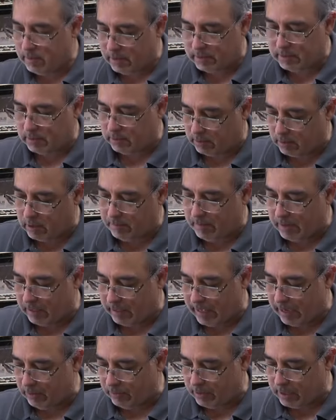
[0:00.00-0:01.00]
It's going to be a
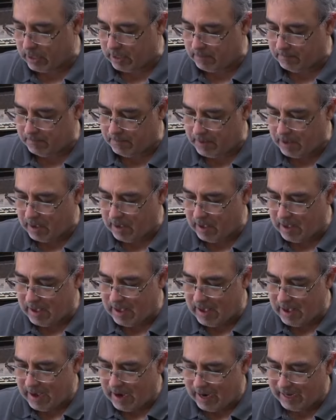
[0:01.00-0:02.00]
loud gun.
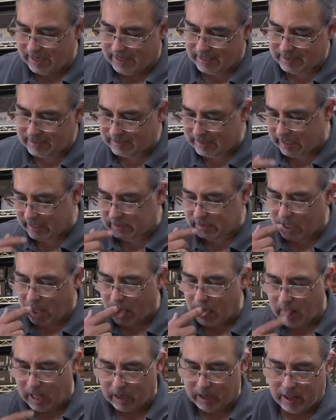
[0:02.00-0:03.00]
I guess that's
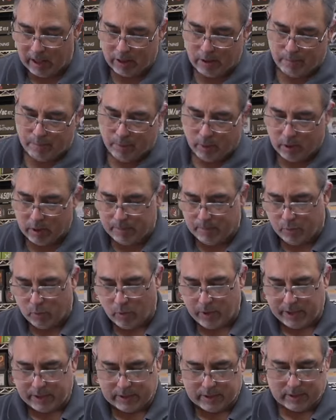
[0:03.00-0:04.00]
a lot of the bullet
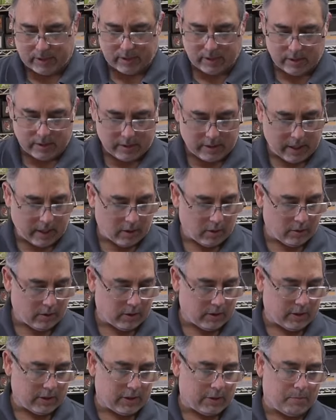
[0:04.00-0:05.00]
points. Let's take a look
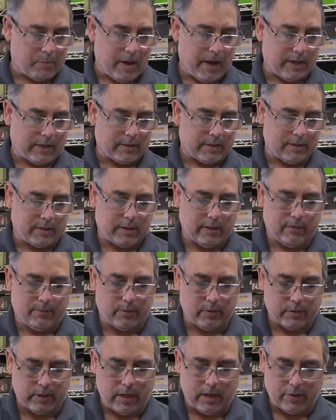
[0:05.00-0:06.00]
at the specs to see if
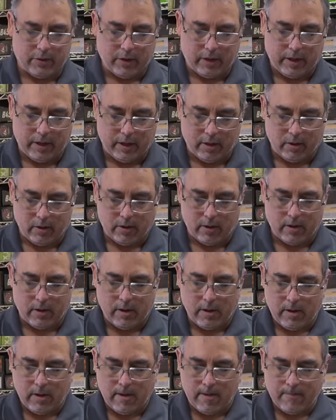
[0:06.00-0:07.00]
there's anything here
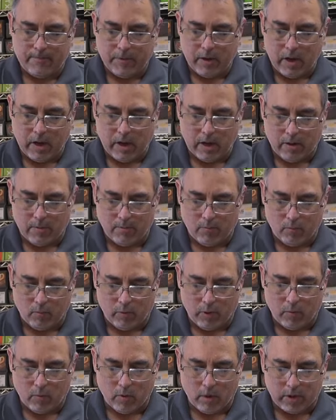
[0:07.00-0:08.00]

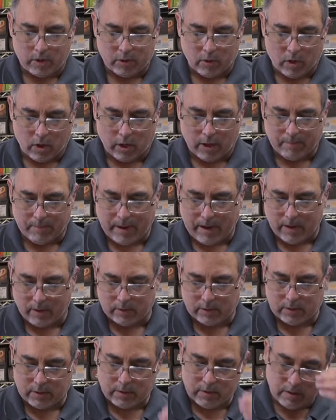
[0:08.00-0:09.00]
we want to talk
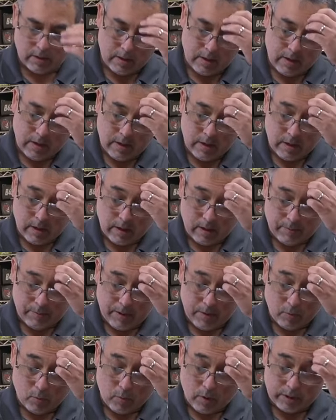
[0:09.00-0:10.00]
about
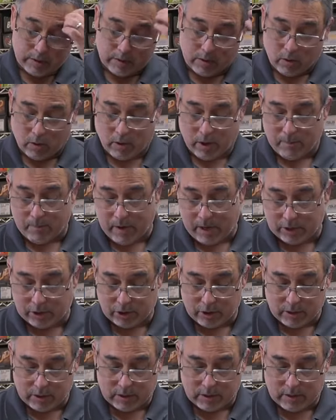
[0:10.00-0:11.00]
that wasn't already
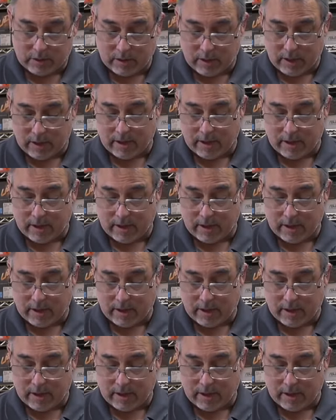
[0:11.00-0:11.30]
mentioned.